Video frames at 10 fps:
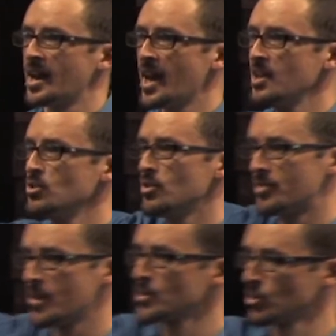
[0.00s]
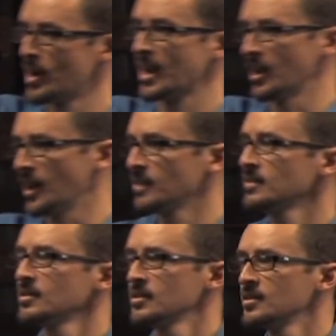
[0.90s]
And I knew if there was a
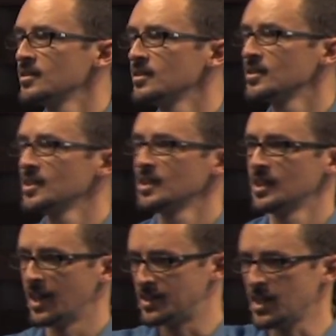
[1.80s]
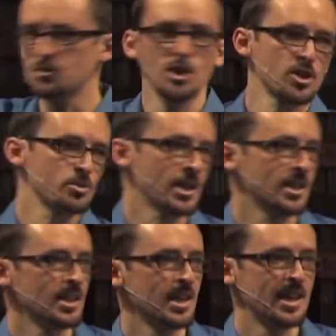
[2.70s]
reckoning, a day of
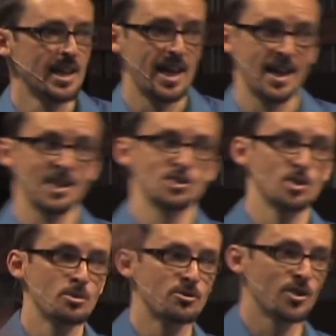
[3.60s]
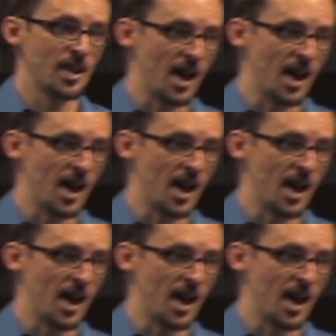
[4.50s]
judgment, and I stood before